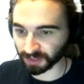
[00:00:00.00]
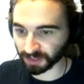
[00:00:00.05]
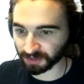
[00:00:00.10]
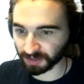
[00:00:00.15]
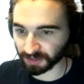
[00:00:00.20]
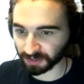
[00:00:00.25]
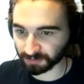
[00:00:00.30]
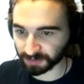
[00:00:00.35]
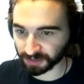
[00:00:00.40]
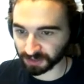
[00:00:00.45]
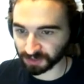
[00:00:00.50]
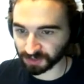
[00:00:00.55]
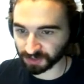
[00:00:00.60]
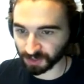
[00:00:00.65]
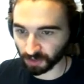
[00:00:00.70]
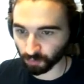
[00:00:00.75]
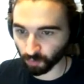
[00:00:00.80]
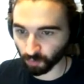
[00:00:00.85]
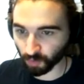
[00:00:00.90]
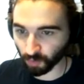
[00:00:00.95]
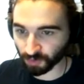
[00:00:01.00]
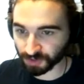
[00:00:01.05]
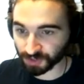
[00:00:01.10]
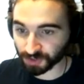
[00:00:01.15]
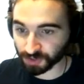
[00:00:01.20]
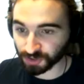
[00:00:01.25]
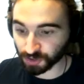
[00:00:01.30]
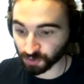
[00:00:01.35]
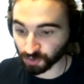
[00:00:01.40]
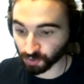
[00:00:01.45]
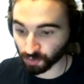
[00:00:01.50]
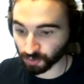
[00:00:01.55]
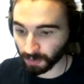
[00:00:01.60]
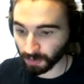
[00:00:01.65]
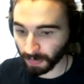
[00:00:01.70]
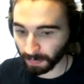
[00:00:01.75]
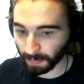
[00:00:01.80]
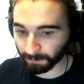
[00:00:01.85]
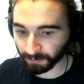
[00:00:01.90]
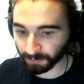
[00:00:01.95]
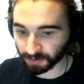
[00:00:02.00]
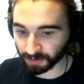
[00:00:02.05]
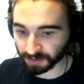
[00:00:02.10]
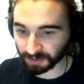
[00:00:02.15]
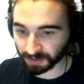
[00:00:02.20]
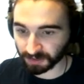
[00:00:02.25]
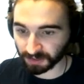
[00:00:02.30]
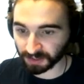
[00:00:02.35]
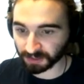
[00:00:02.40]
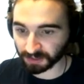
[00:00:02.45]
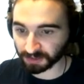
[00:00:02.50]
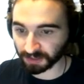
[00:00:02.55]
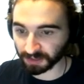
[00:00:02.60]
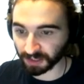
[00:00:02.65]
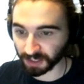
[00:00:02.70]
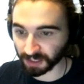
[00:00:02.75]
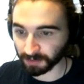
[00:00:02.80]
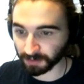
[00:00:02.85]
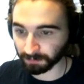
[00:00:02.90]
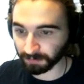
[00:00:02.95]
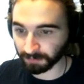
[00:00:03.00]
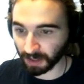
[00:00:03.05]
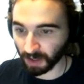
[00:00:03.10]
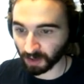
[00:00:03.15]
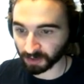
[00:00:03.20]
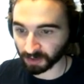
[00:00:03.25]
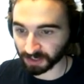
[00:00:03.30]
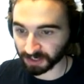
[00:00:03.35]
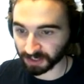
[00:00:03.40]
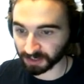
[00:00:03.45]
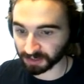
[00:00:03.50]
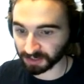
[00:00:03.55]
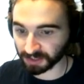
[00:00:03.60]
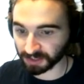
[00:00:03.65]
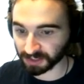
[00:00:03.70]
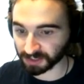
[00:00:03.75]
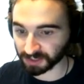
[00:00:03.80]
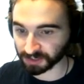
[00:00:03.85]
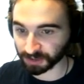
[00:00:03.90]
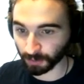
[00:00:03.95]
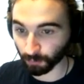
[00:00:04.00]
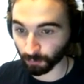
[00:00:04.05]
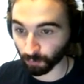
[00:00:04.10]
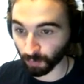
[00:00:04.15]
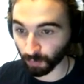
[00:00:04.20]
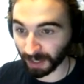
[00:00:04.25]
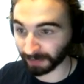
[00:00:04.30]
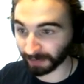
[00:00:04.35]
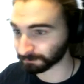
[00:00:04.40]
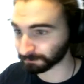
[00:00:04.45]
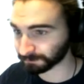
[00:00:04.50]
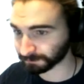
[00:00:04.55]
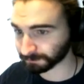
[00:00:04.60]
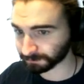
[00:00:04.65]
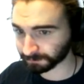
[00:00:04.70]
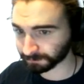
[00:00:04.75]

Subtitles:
Right, because I wanted to put in a park in here somewhere.